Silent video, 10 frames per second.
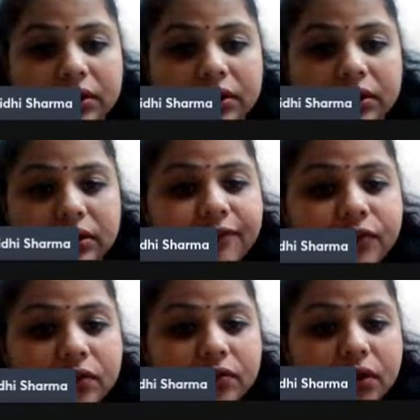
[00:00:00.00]
they have
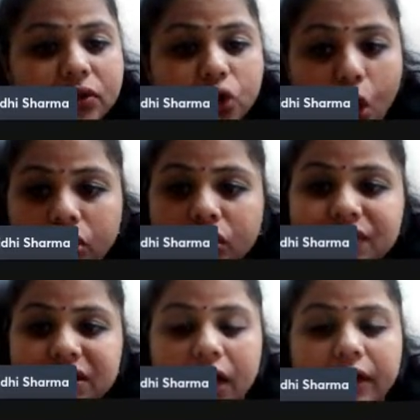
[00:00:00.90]
thought of
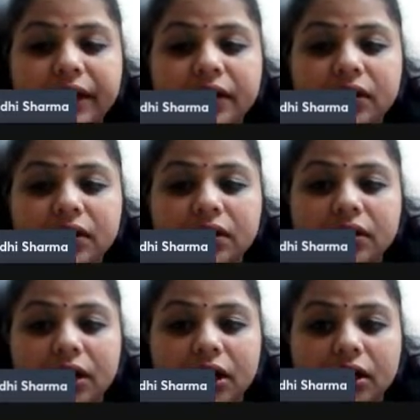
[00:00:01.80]
starting
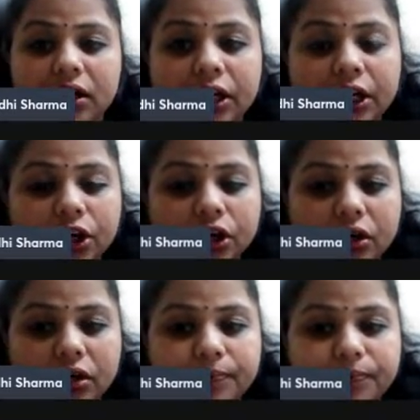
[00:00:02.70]
a
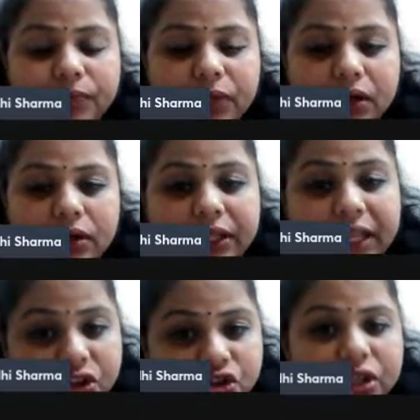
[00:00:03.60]

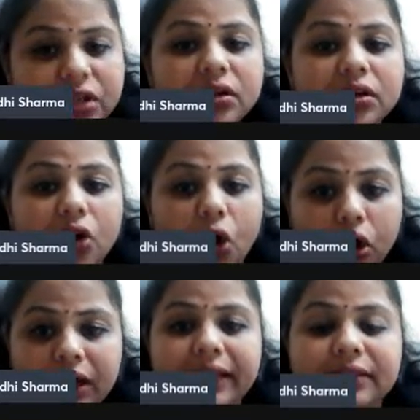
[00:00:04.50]
teaching
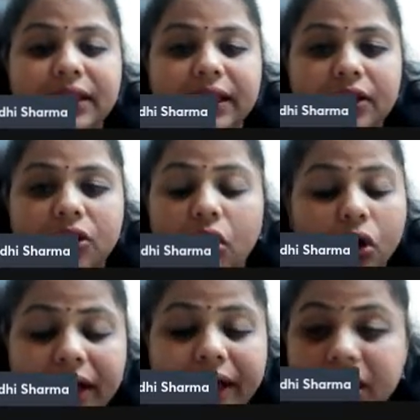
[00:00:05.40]
online thing or
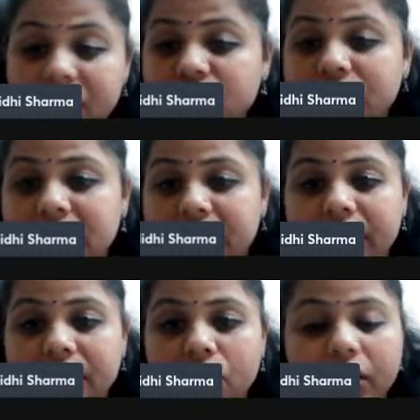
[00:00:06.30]
online teaching
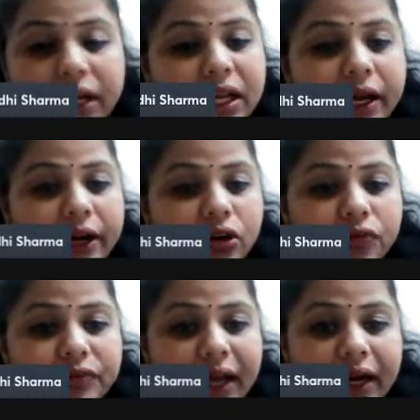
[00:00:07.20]
thing or any kind of
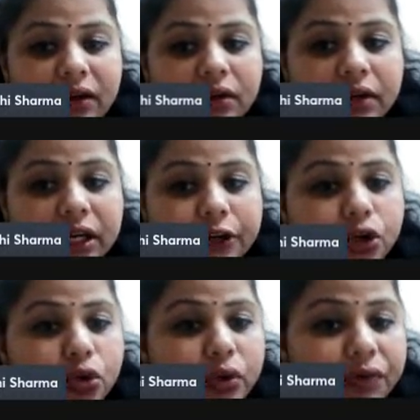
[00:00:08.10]
that
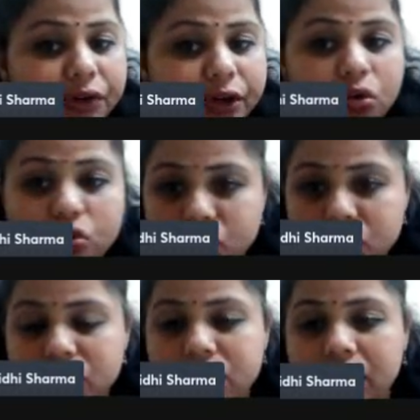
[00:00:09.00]
related to different
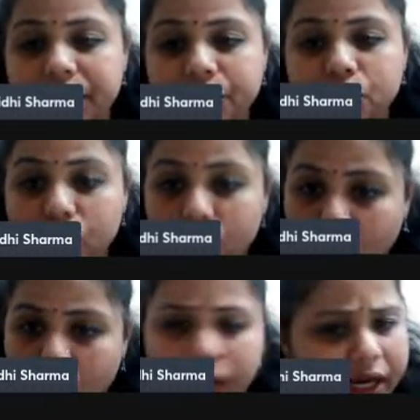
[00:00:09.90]
courses related to
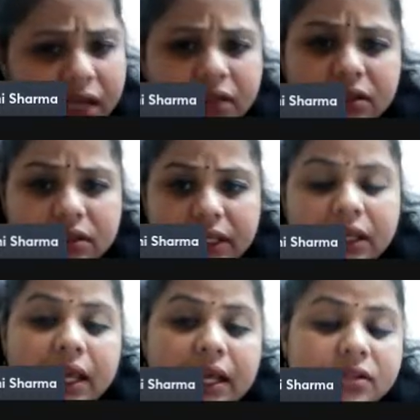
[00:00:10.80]
law or any other thing.
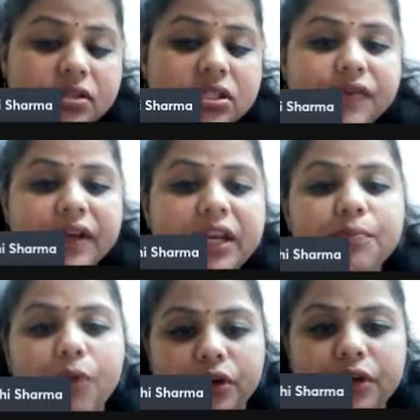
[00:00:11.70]
This is very
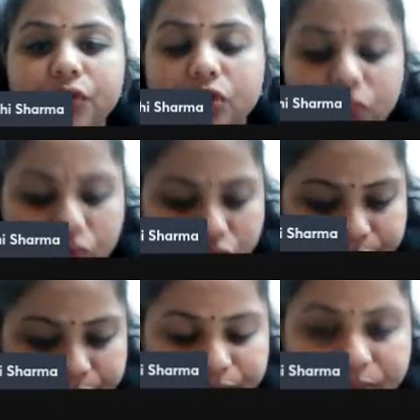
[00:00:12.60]
important for those
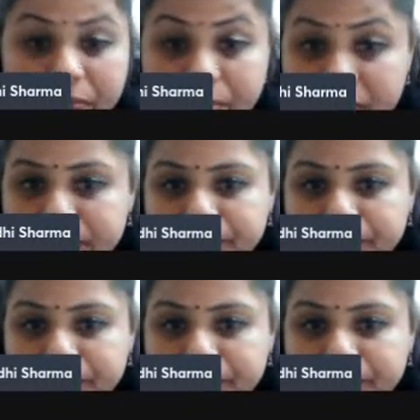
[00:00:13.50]
people.